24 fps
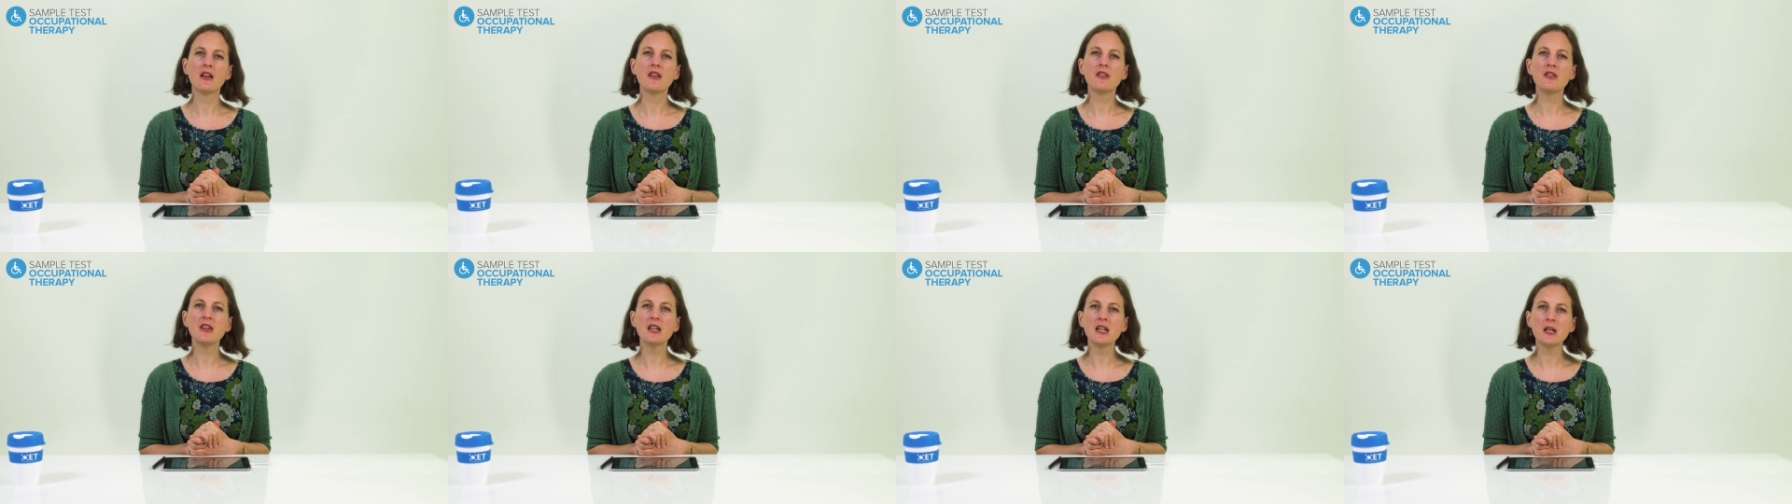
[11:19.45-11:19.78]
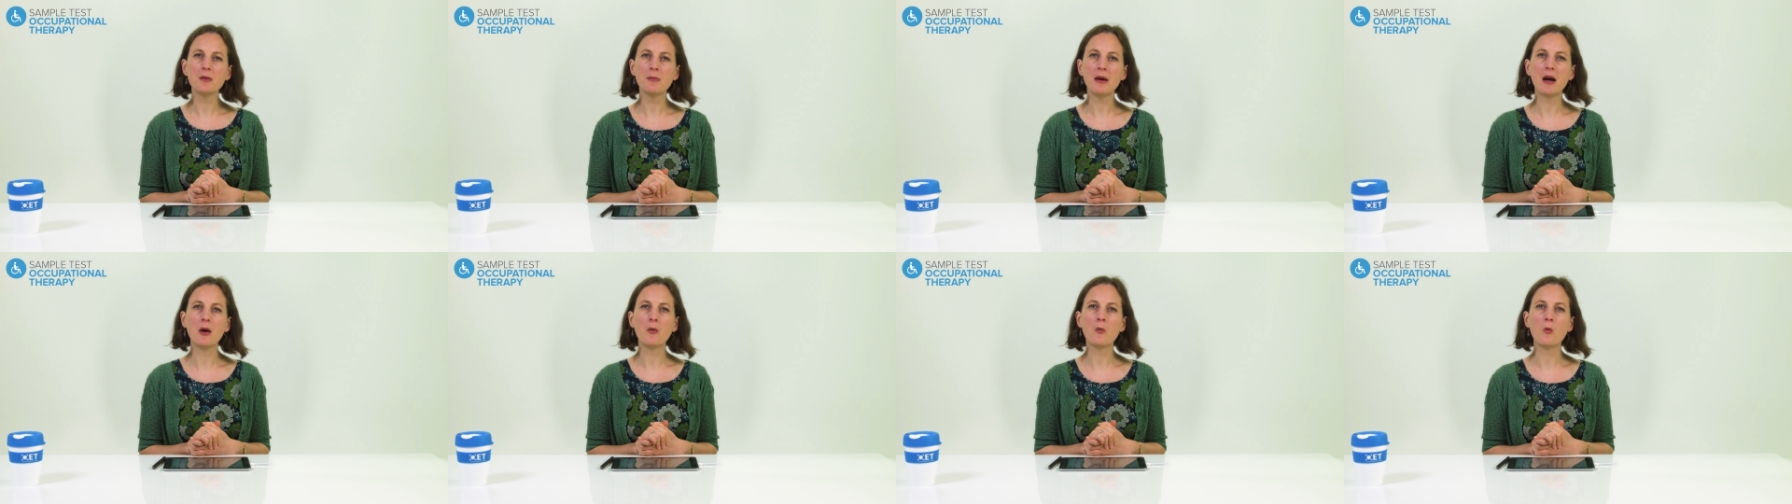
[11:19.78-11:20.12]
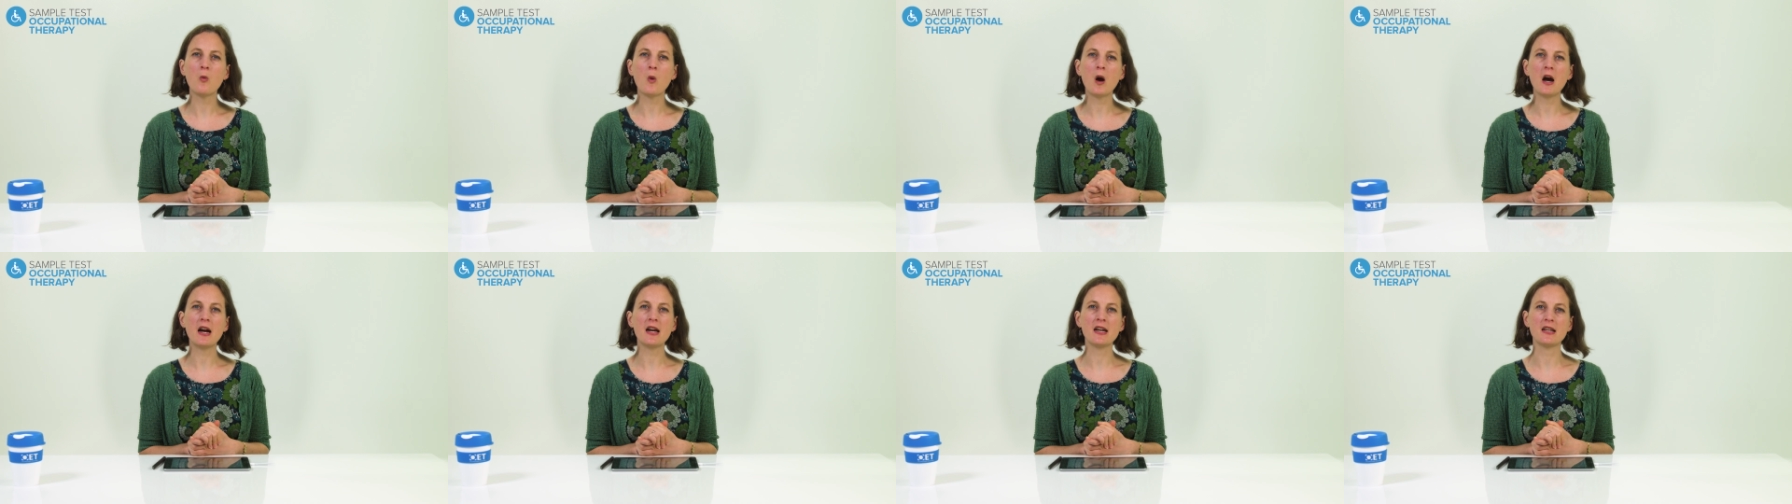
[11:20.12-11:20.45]
think about
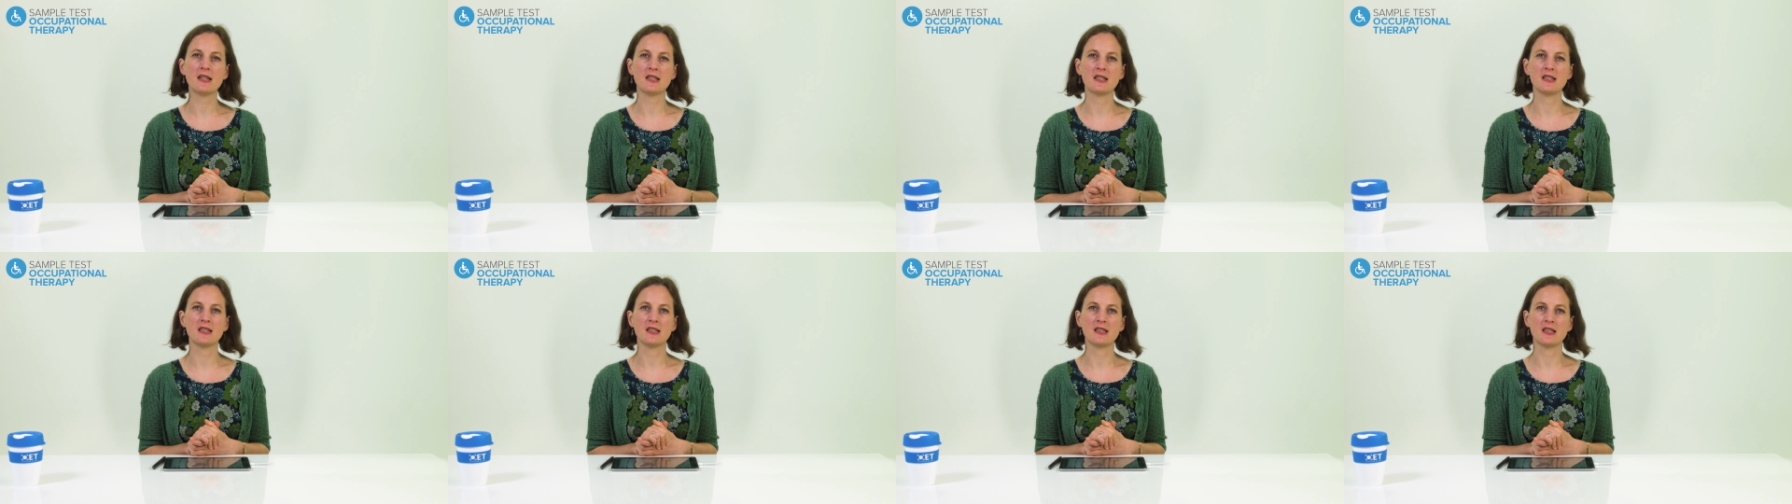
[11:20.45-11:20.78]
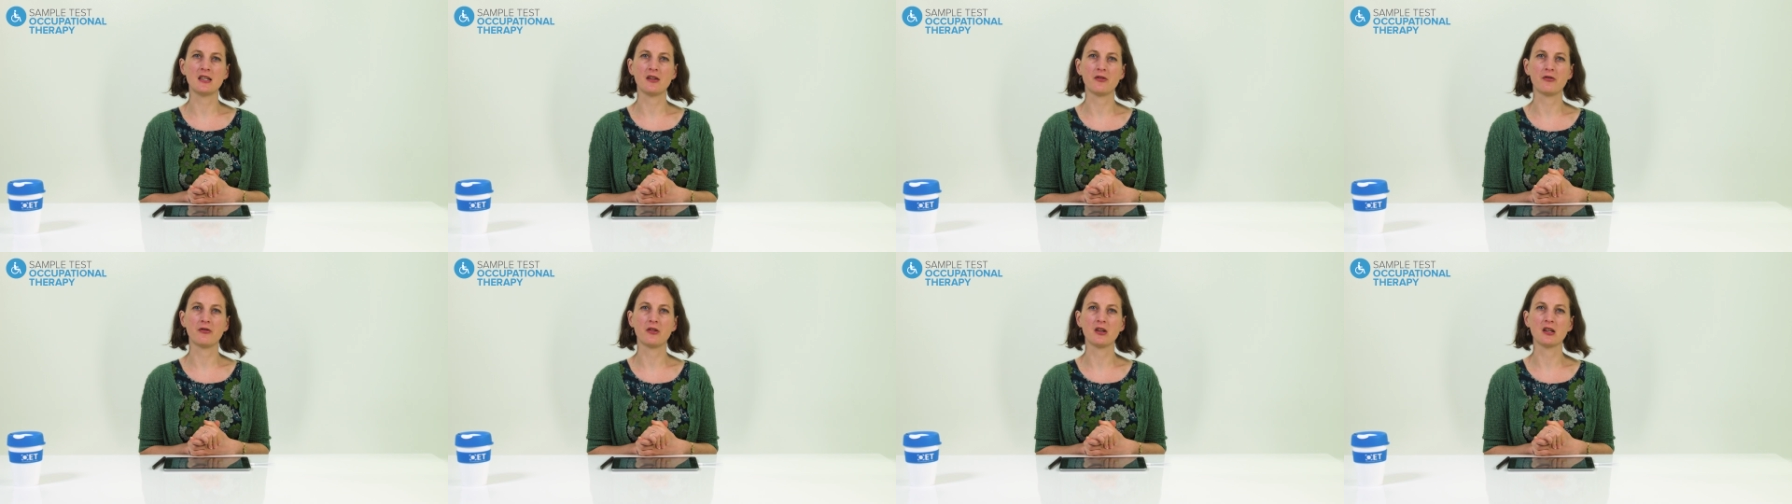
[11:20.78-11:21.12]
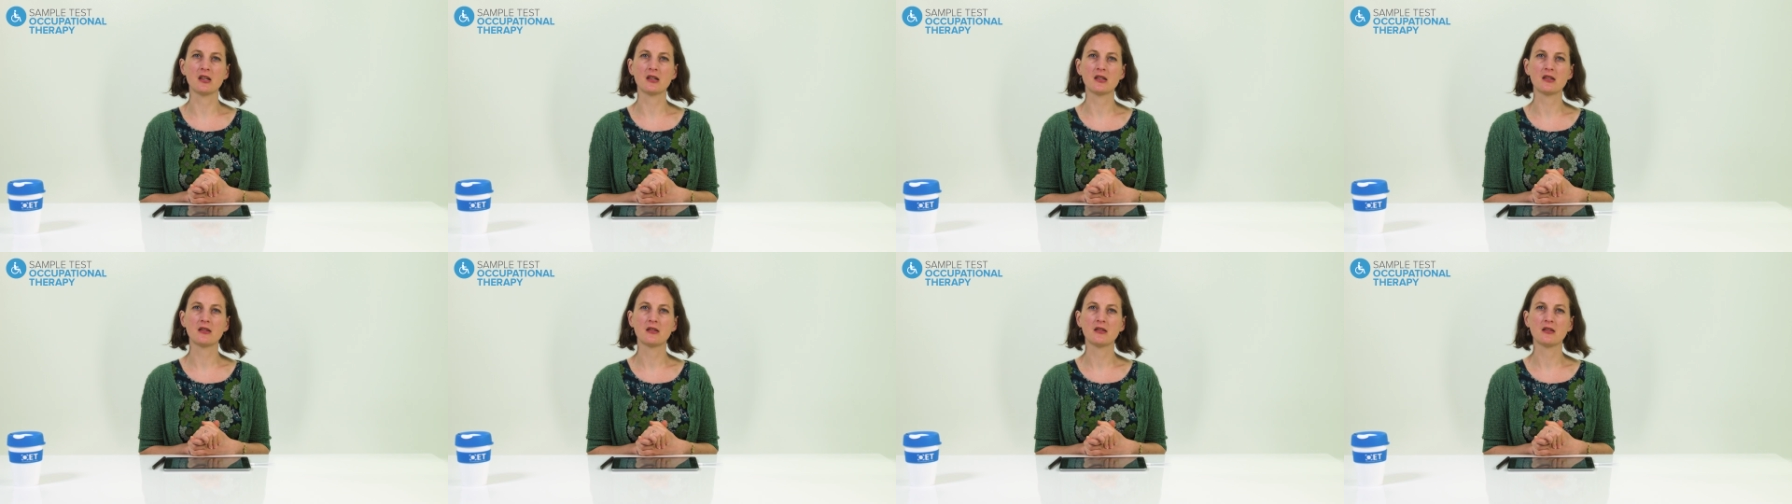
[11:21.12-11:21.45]
why it is
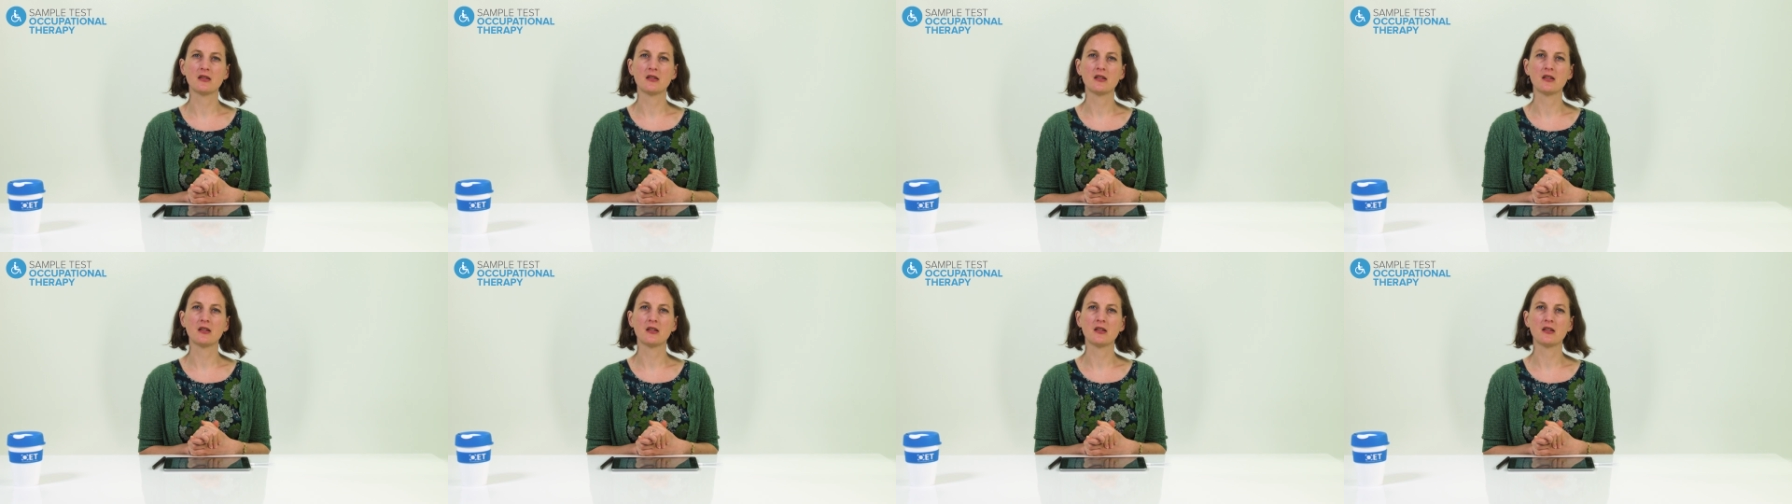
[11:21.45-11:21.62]
different.